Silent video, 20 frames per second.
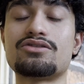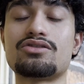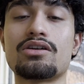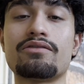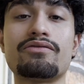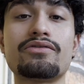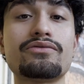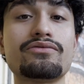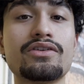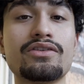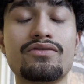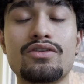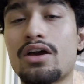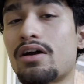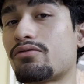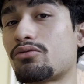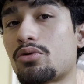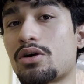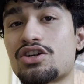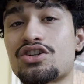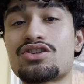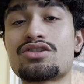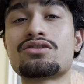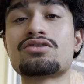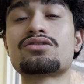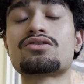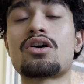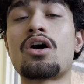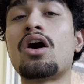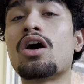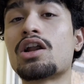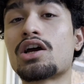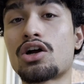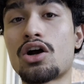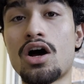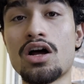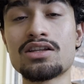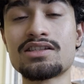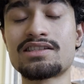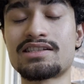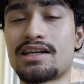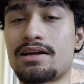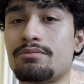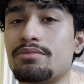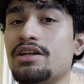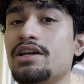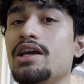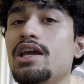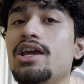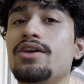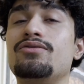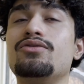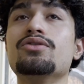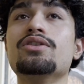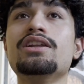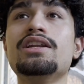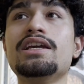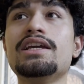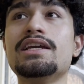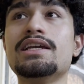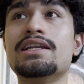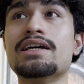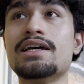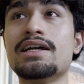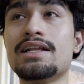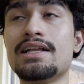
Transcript: So if you have questions on a concept, if you need